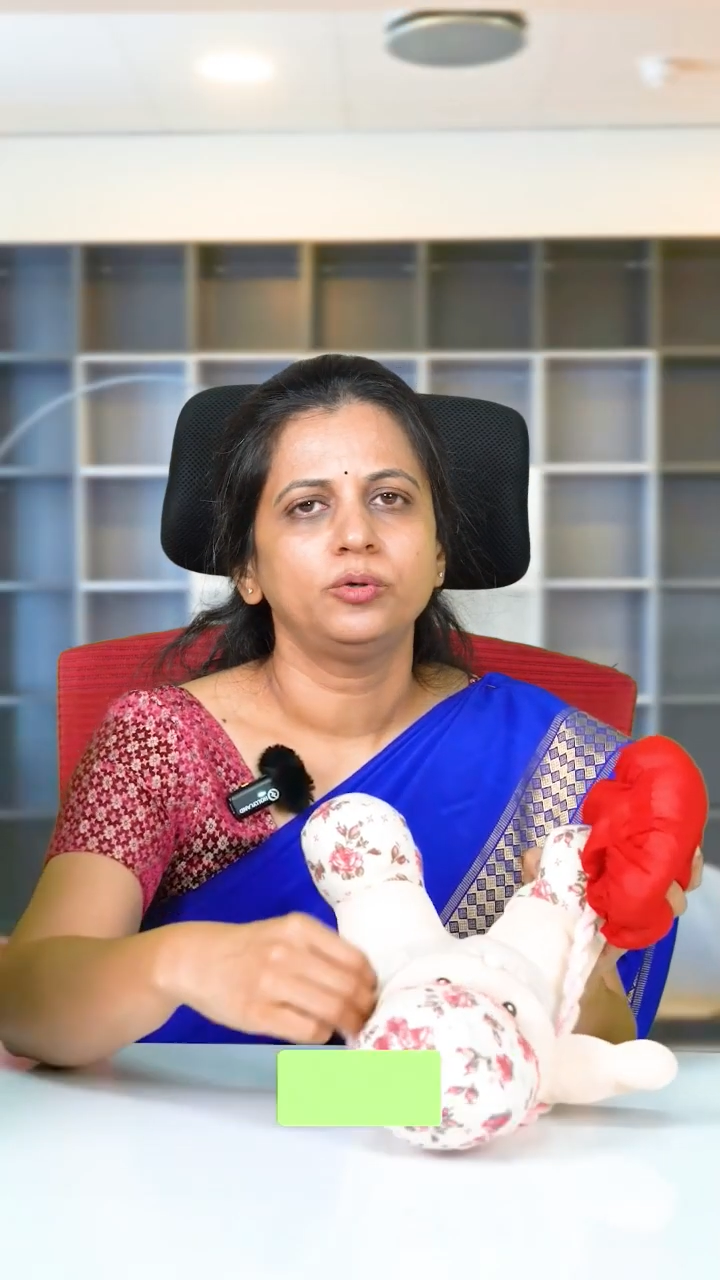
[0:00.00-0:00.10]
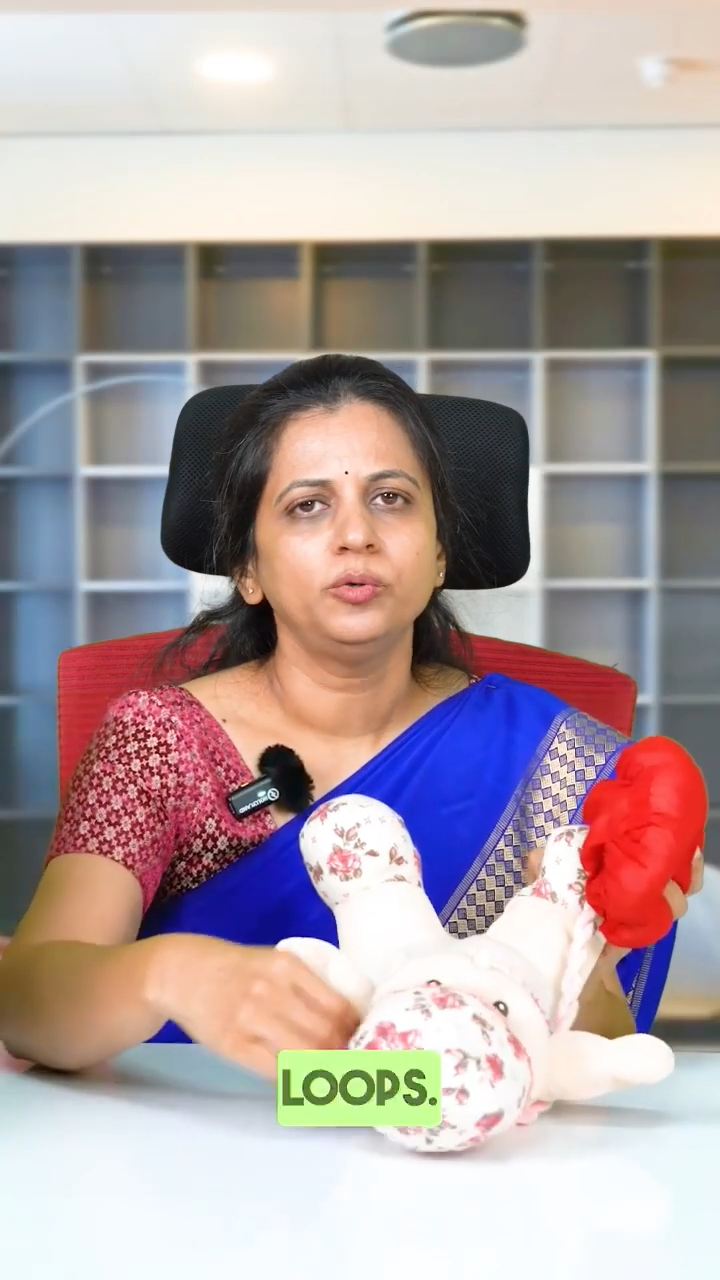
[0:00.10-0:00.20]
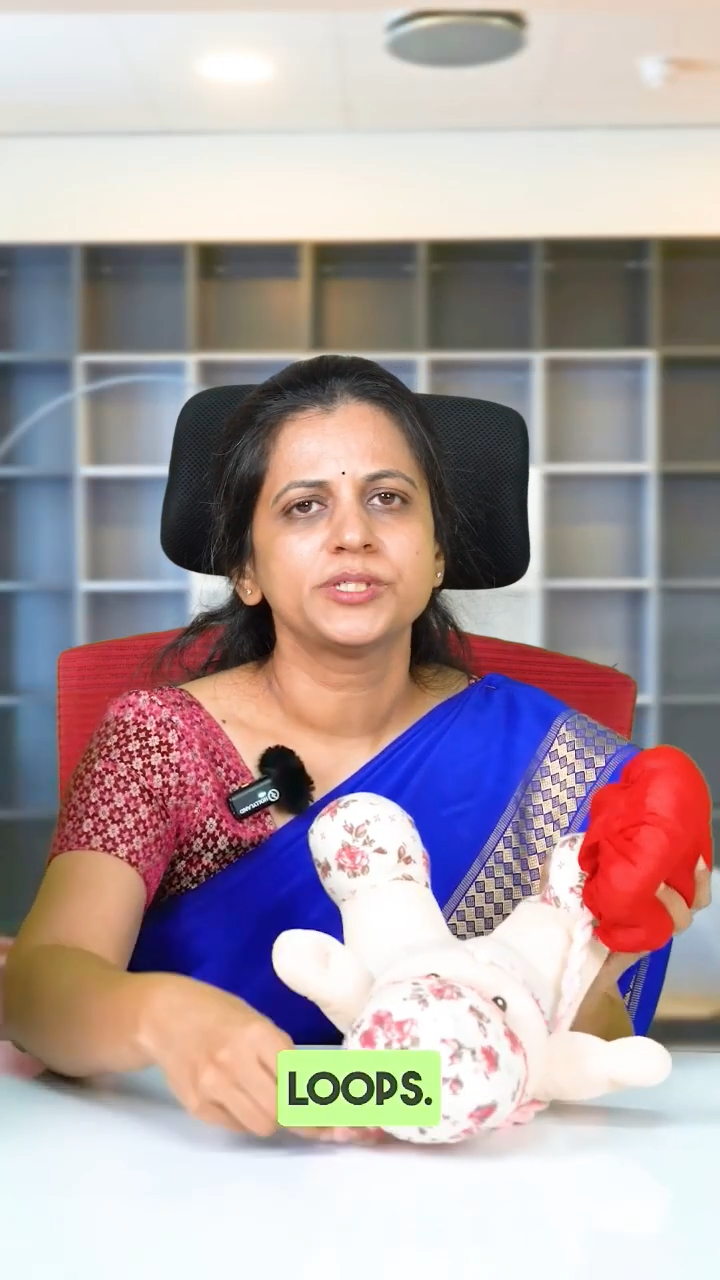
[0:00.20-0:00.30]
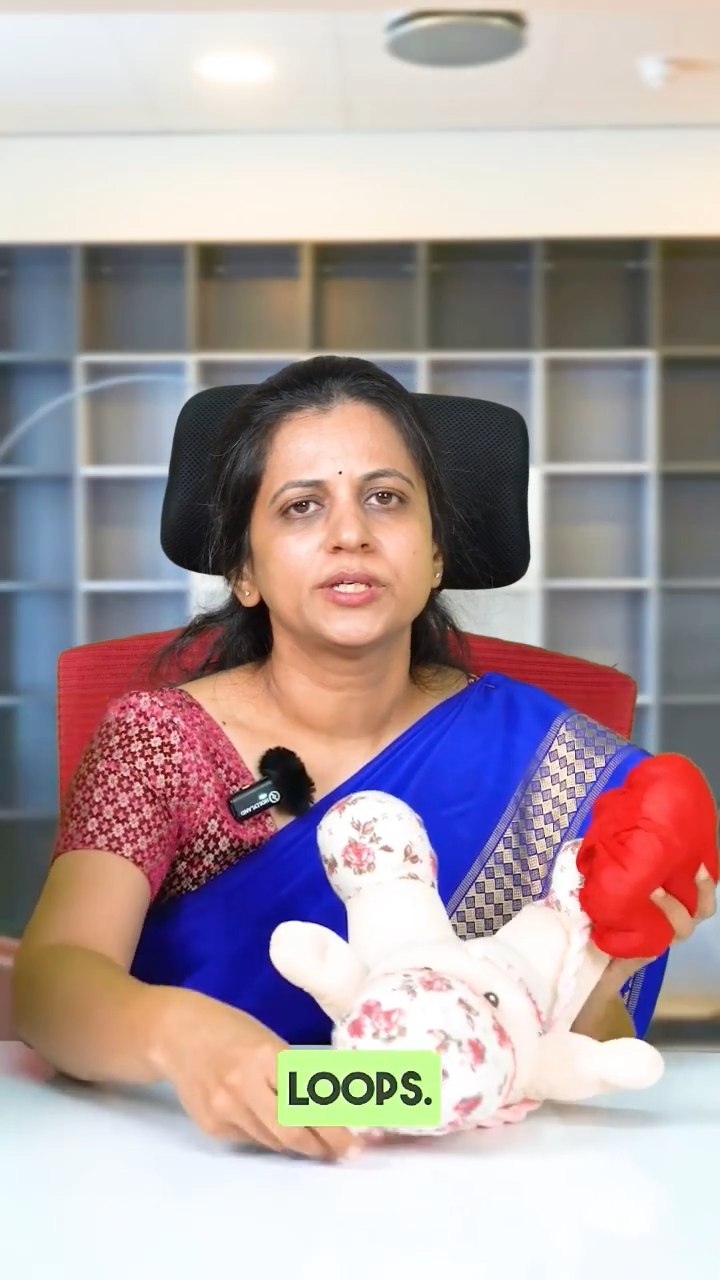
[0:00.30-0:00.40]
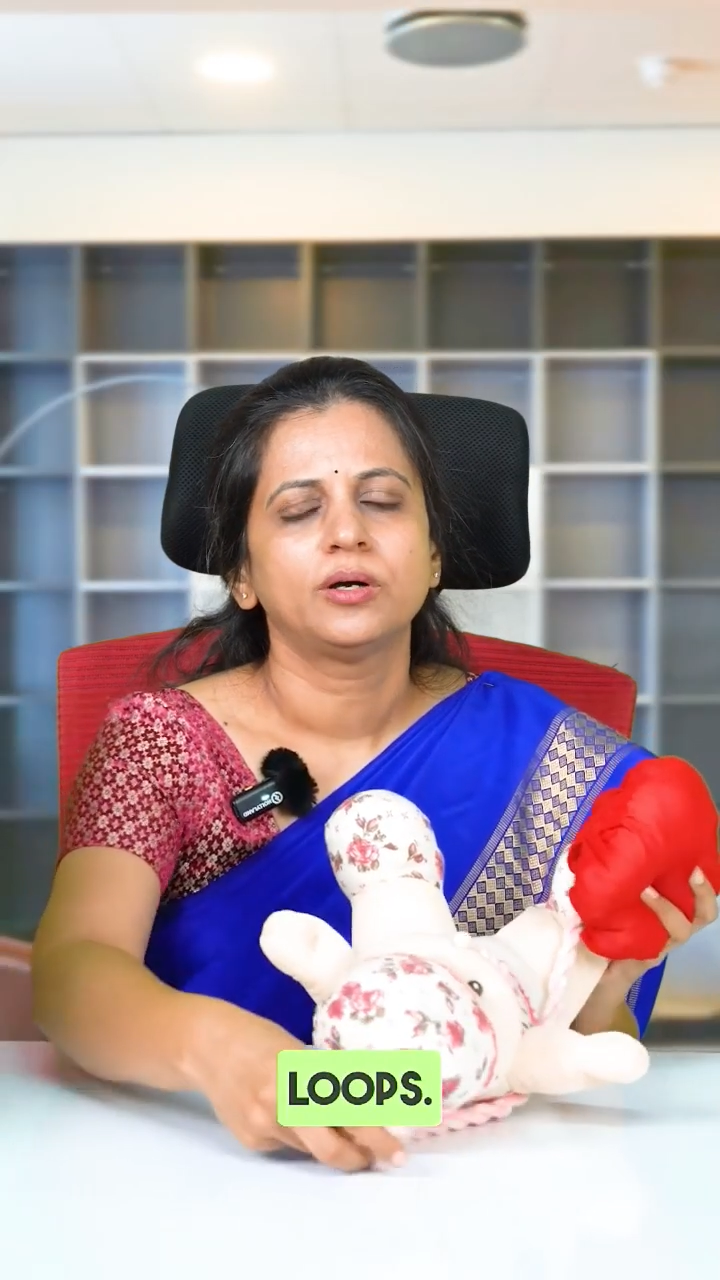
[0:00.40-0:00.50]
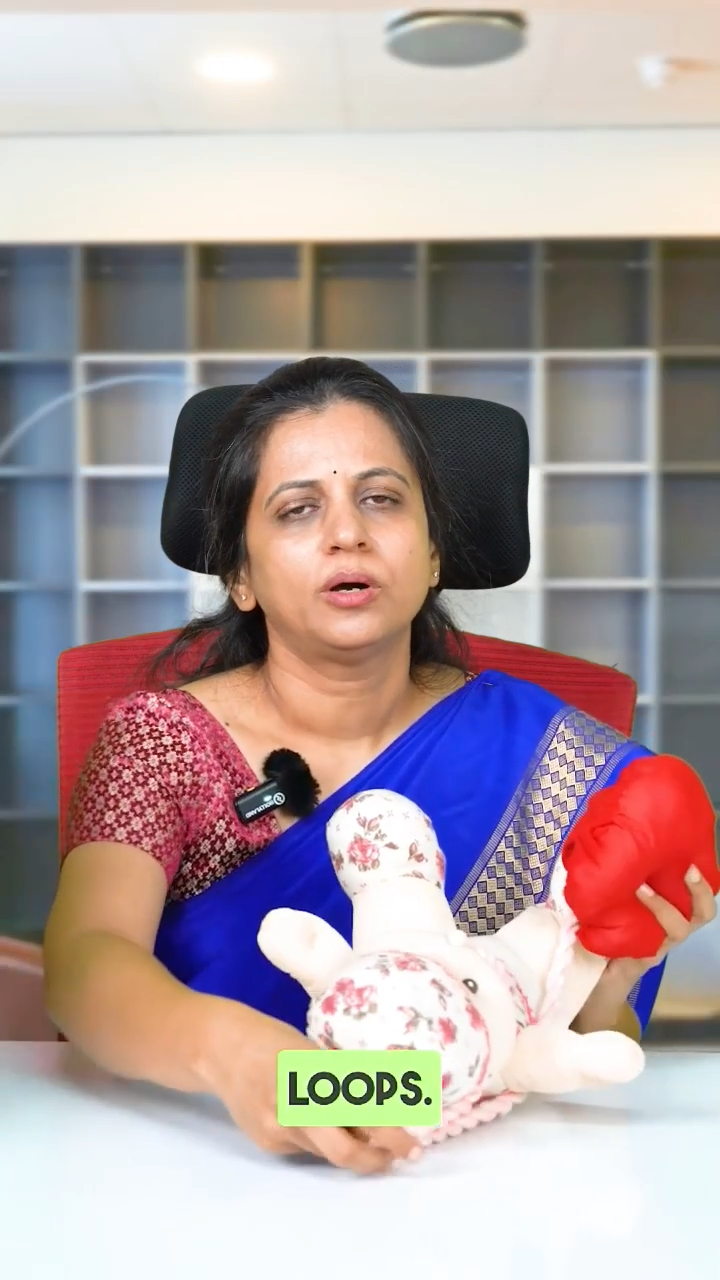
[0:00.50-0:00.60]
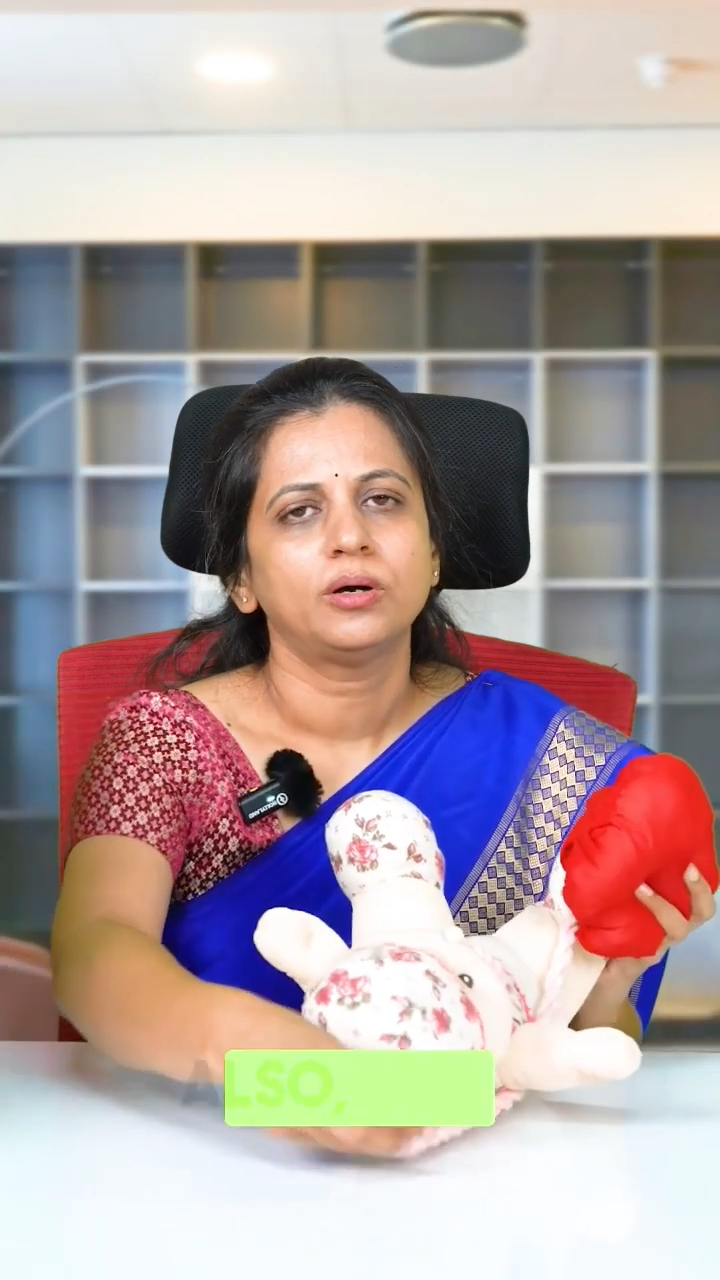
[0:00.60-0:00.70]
loops.